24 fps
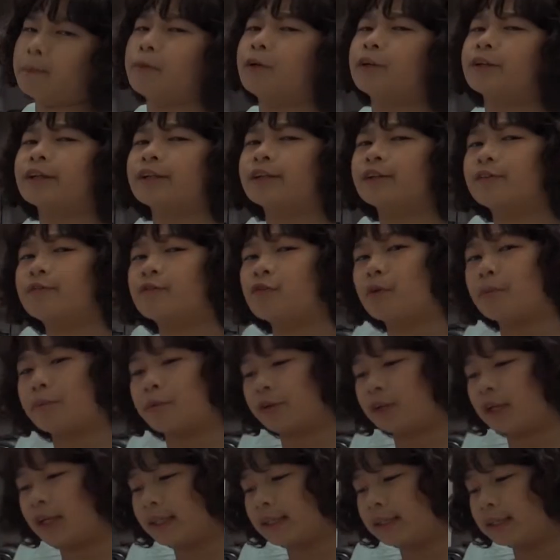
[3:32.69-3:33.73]
Molecular
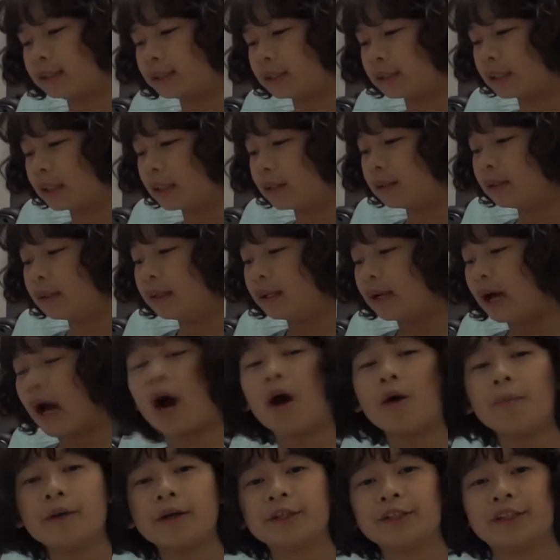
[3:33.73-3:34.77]
formula is
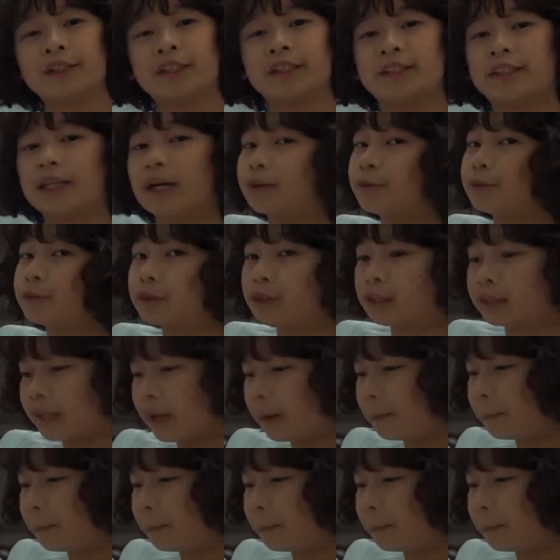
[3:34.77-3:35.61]
how much it tells you the